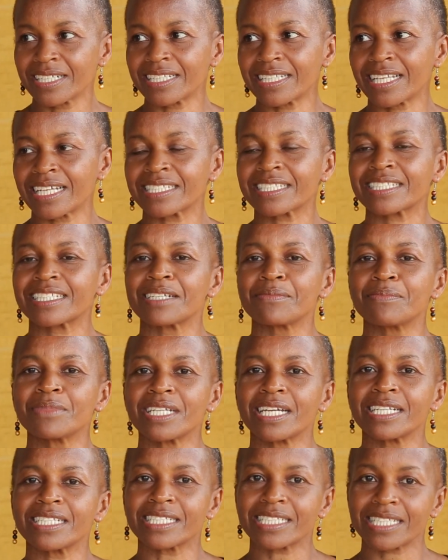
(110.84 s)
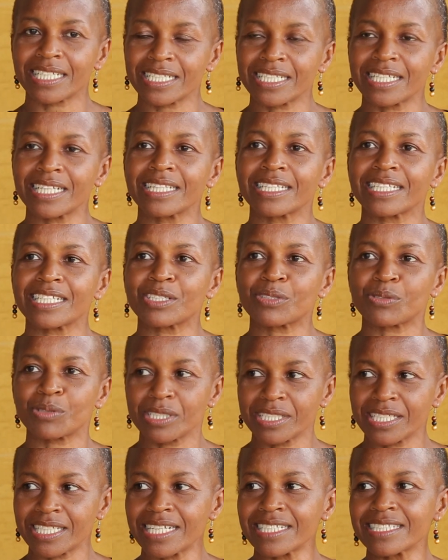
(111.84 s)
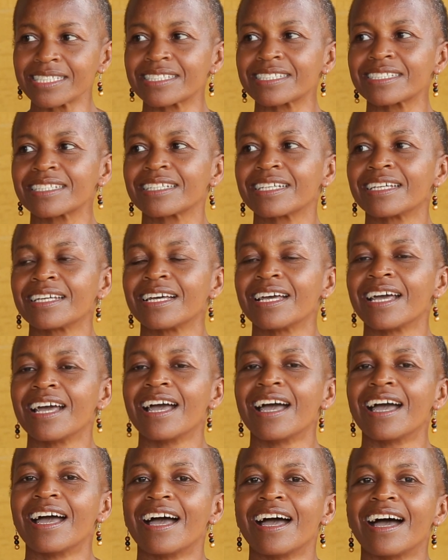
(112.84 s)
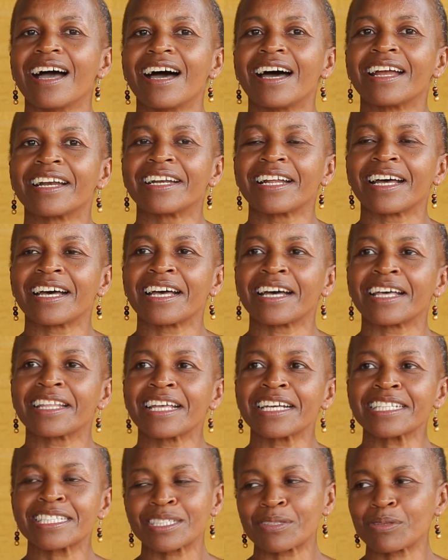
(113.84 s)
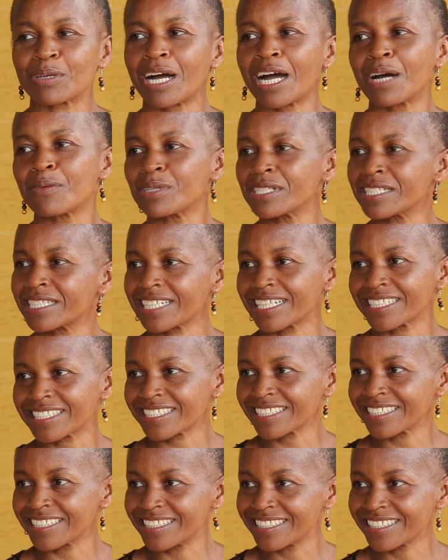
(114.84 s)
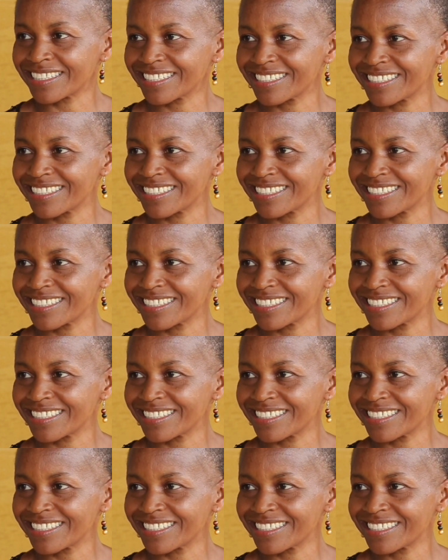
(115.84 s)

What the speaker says: that came here in Kenya. They trained us, and that's how we started.